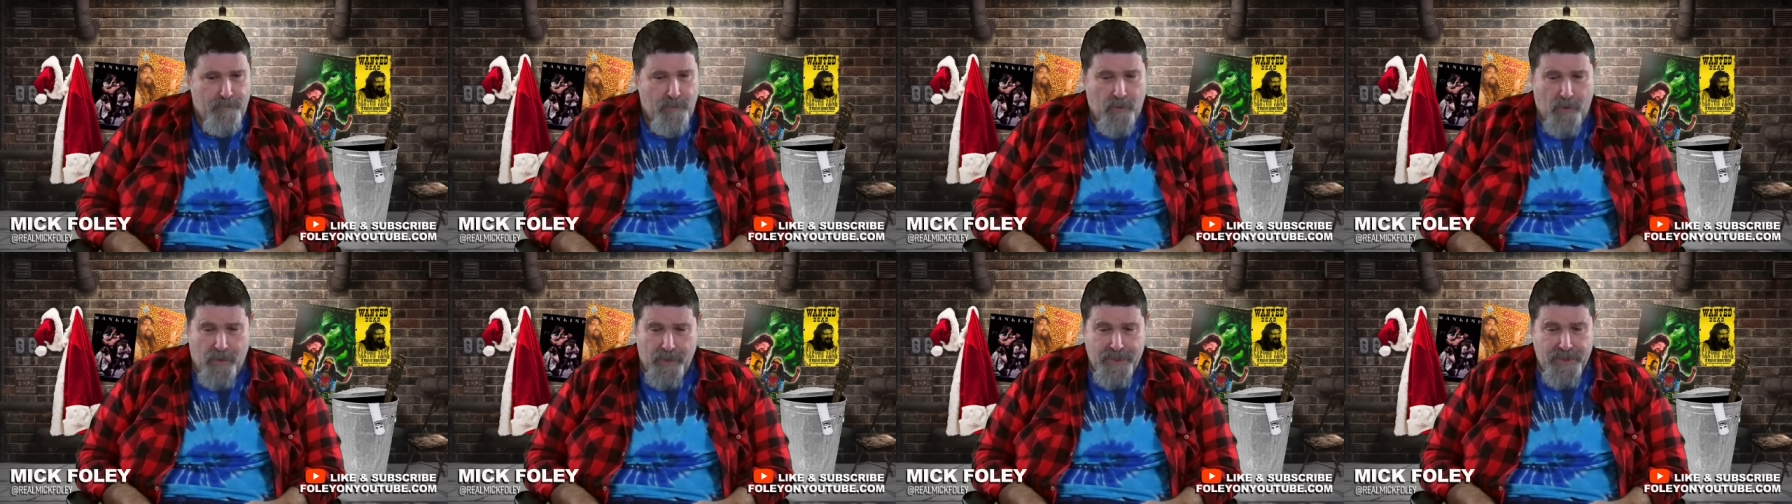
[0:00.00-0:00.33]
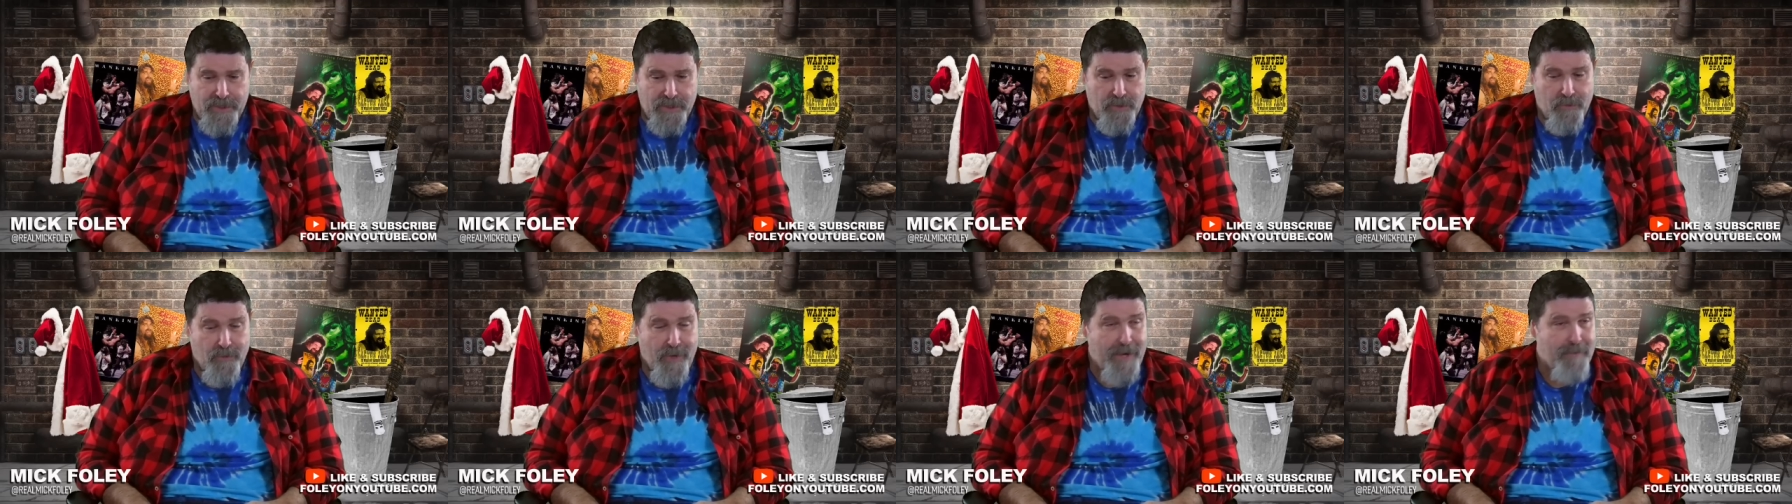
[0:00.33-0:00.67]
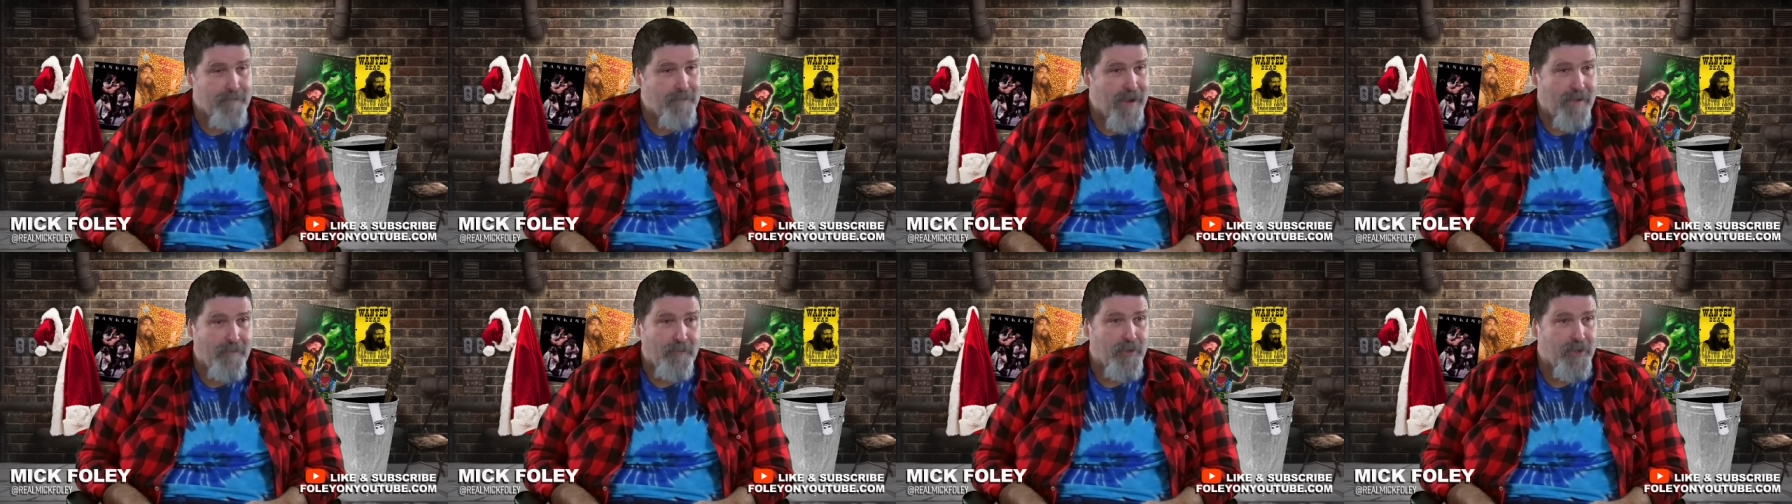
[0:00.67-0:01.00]
all these great
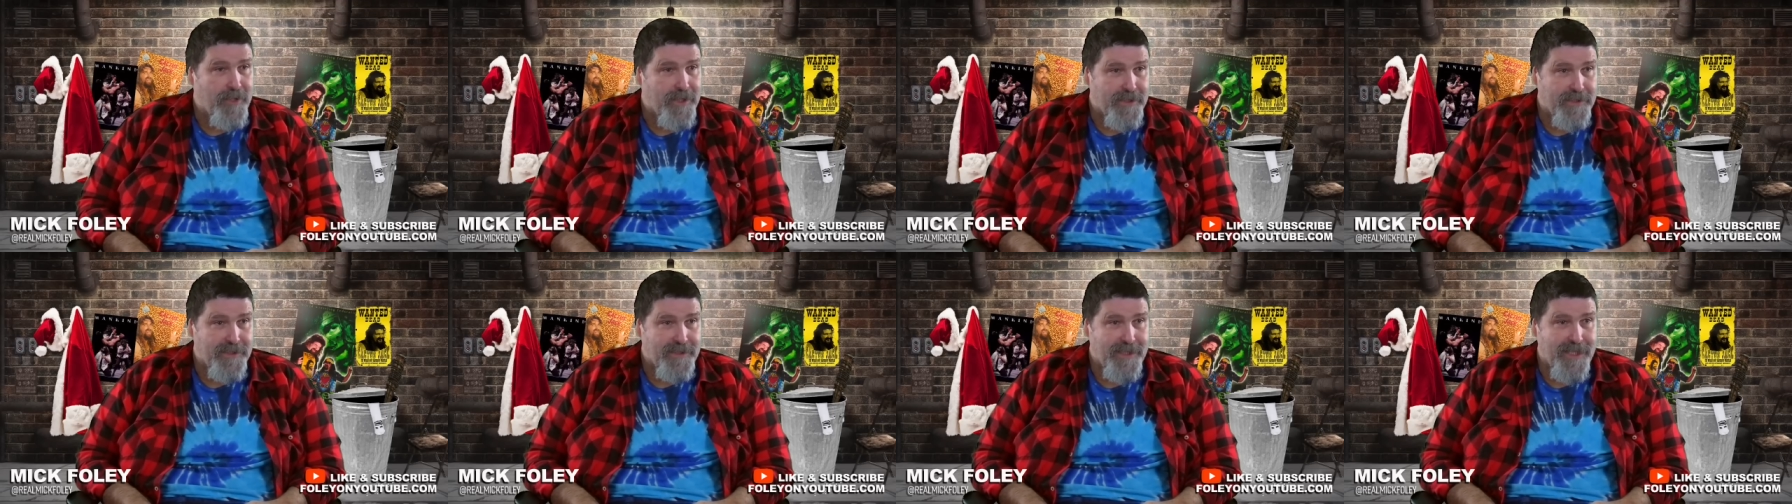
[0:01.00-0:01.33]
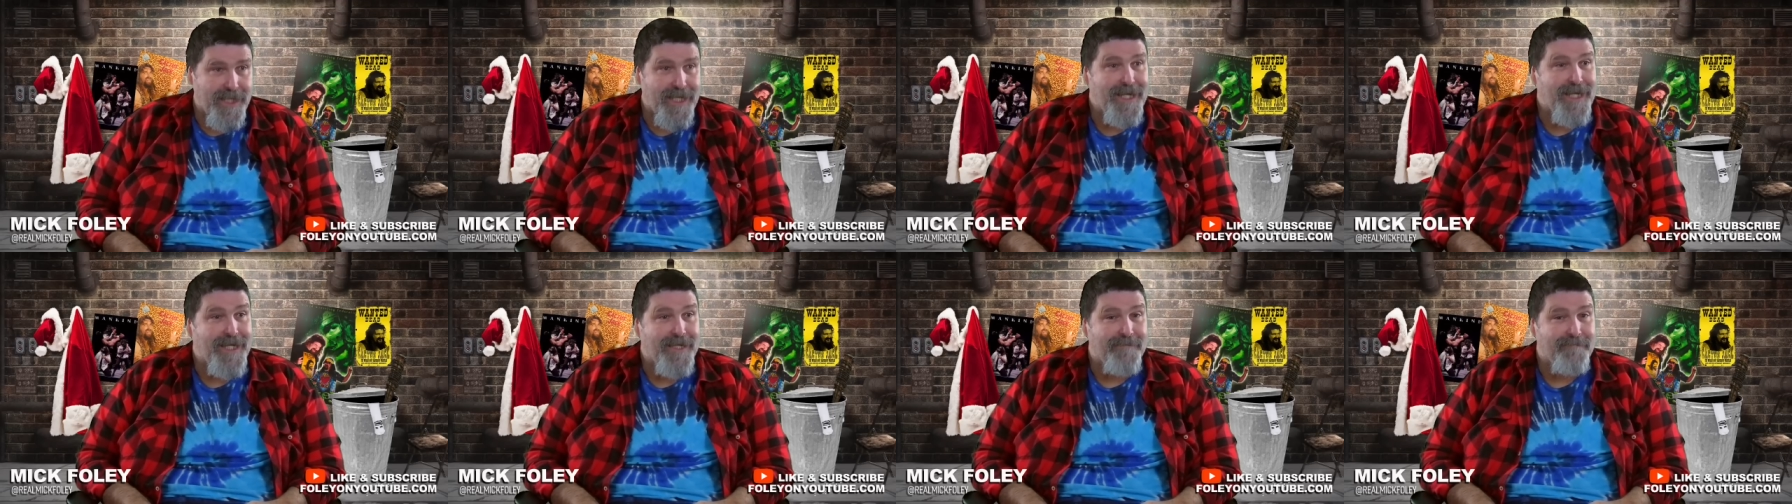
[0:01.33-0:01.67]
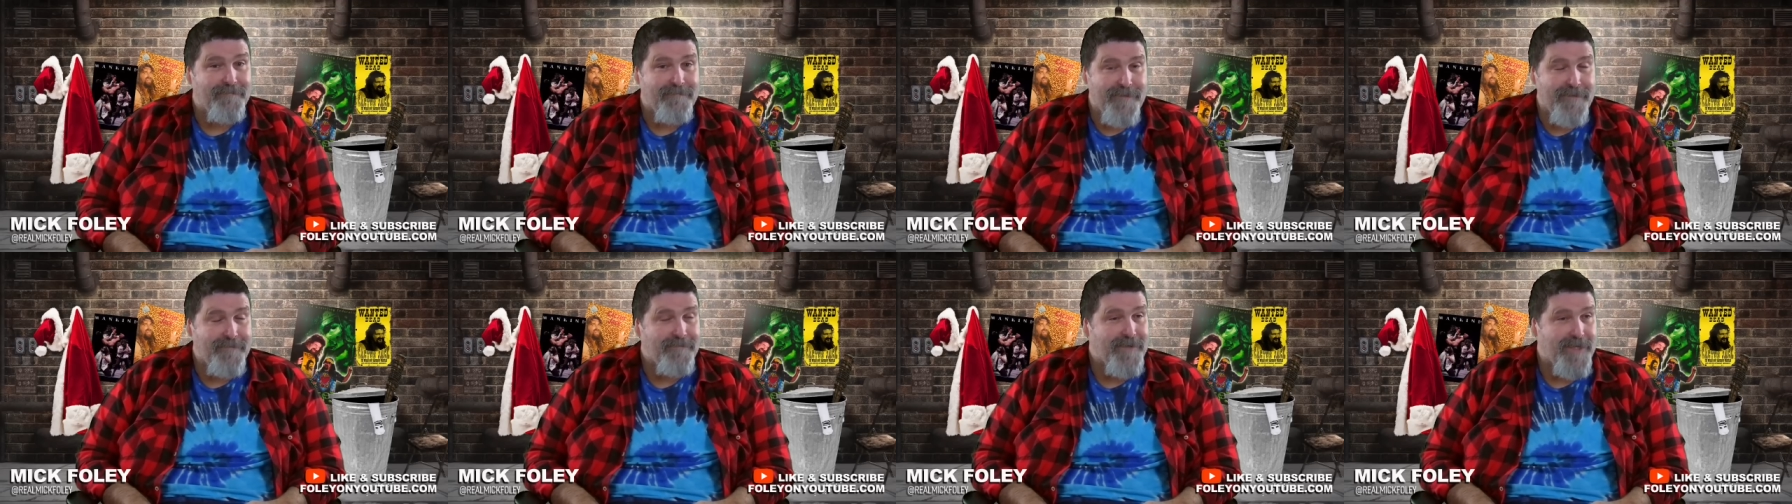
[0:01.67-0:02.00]
memories in
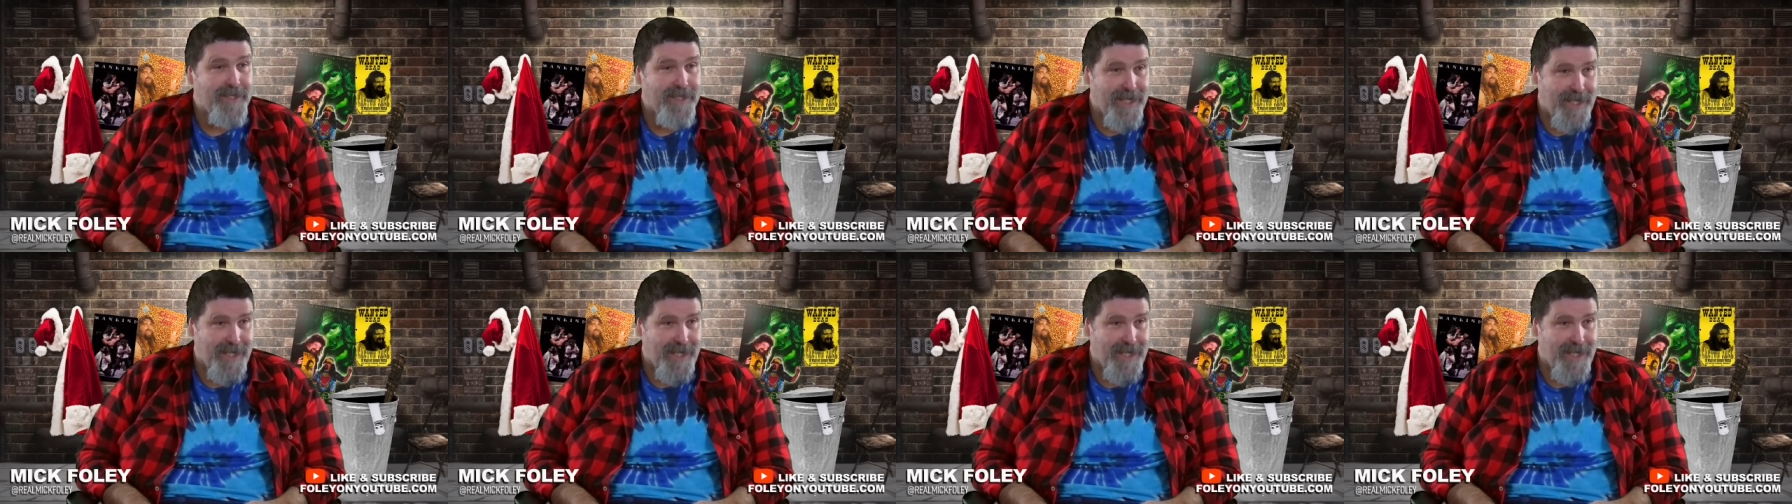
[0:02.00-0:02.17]
vivid